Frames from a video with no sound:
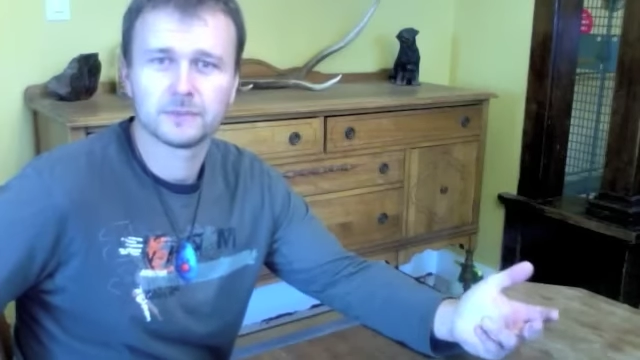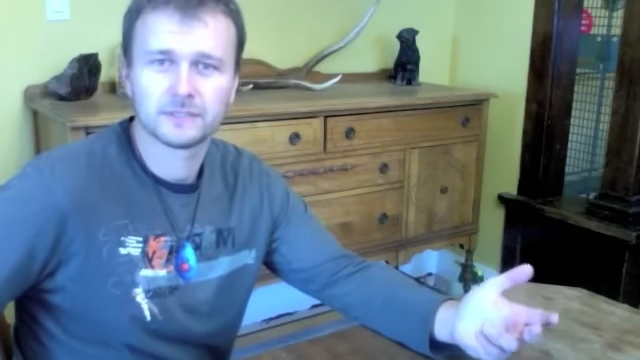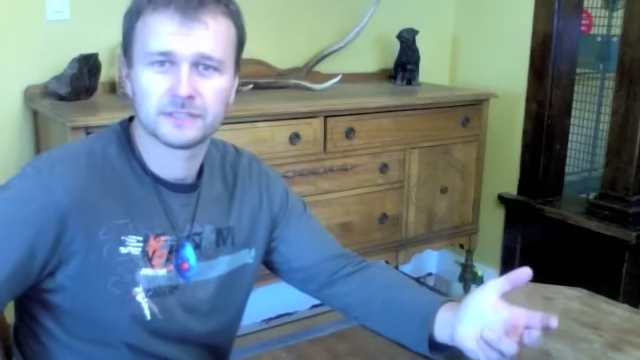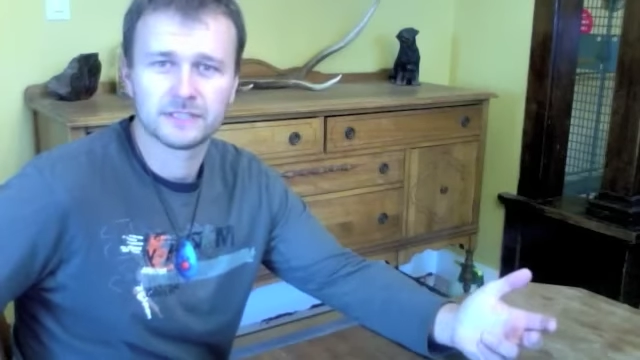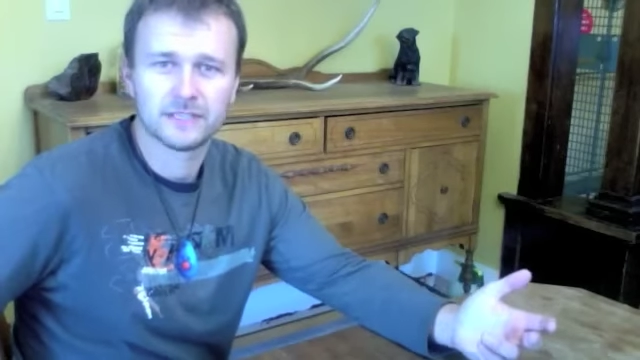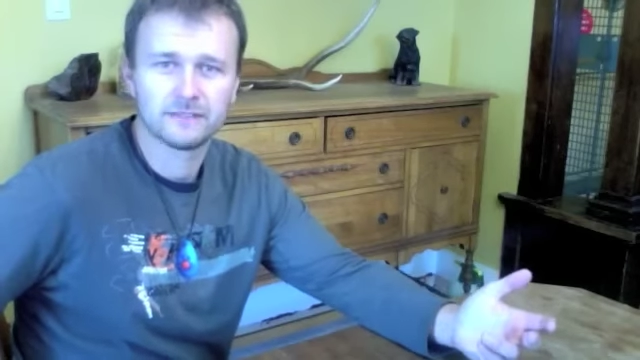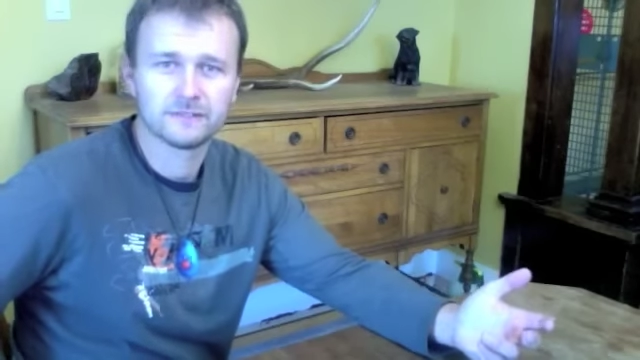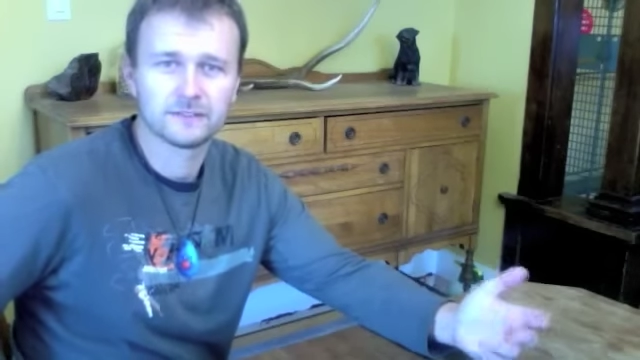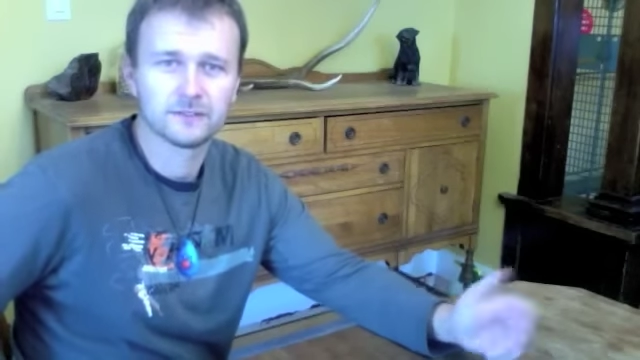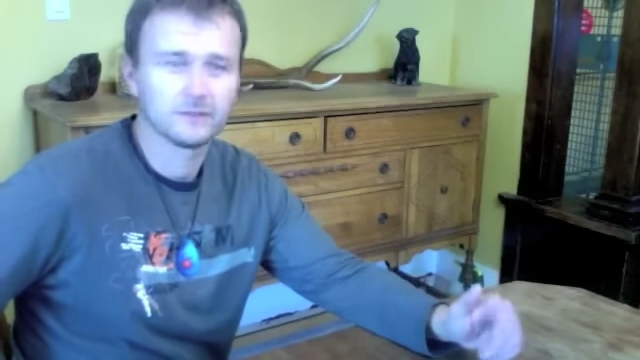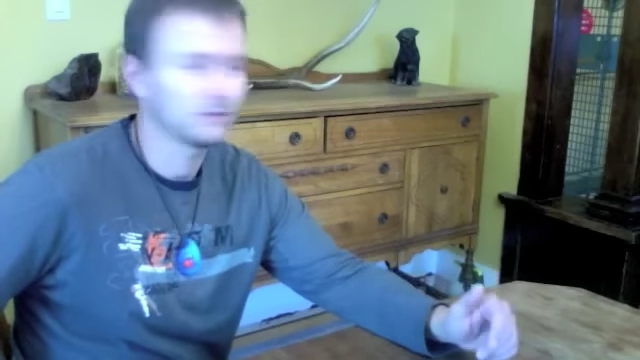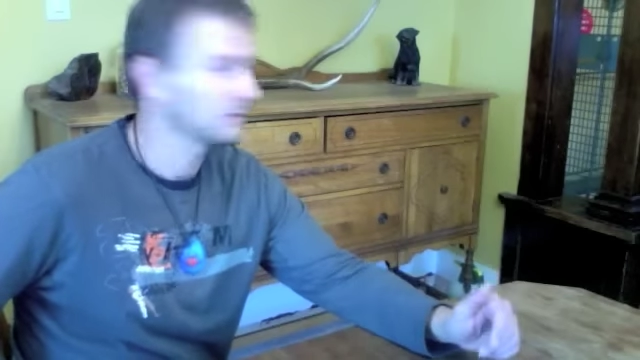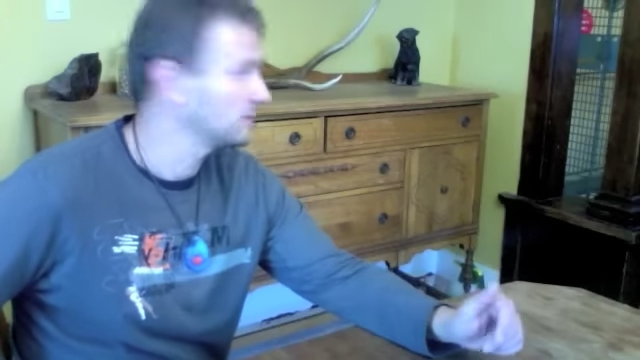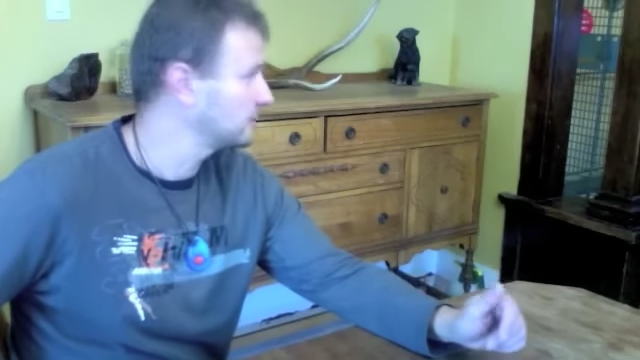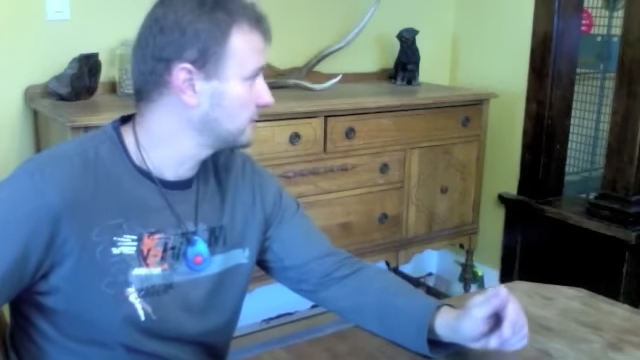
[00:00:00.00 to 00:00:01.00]
safer
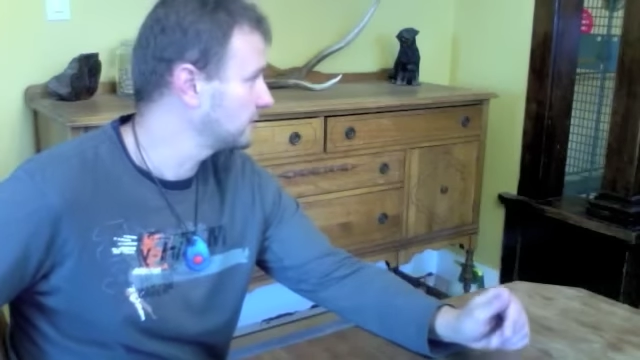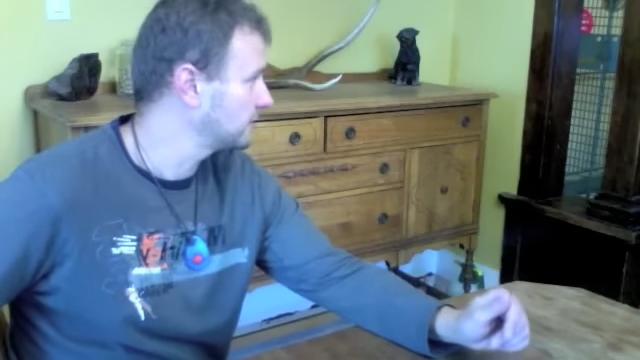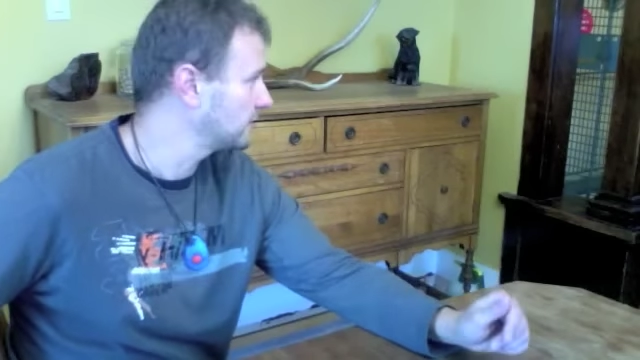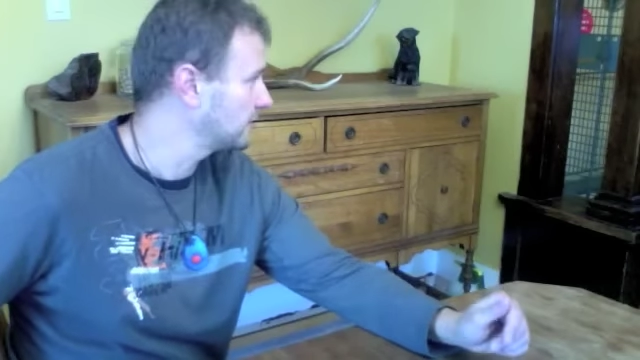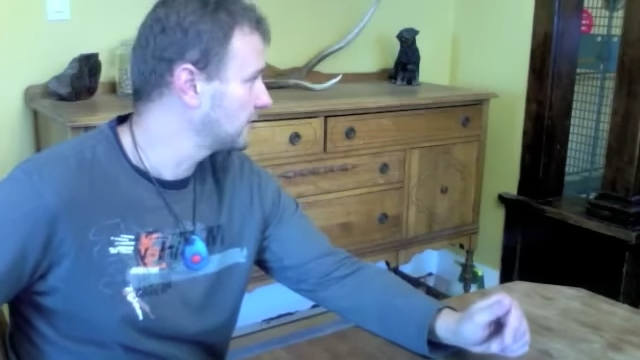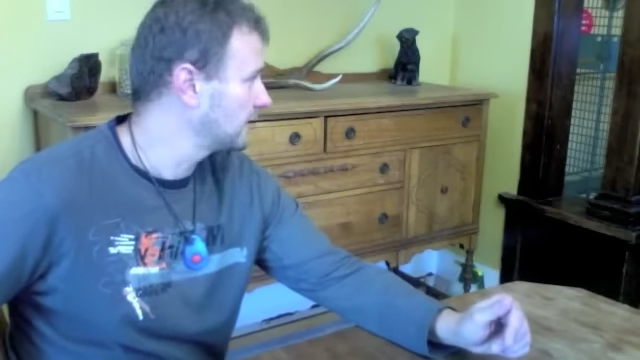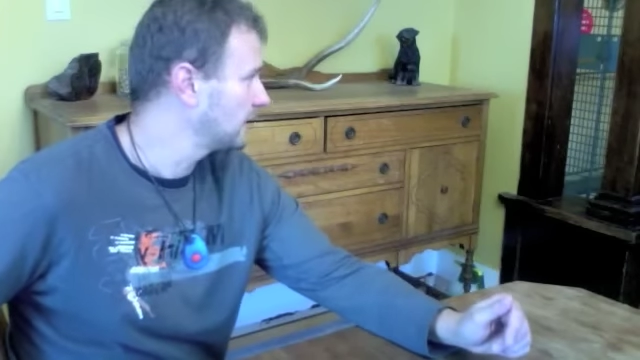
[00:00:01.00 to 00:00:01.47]
hold of your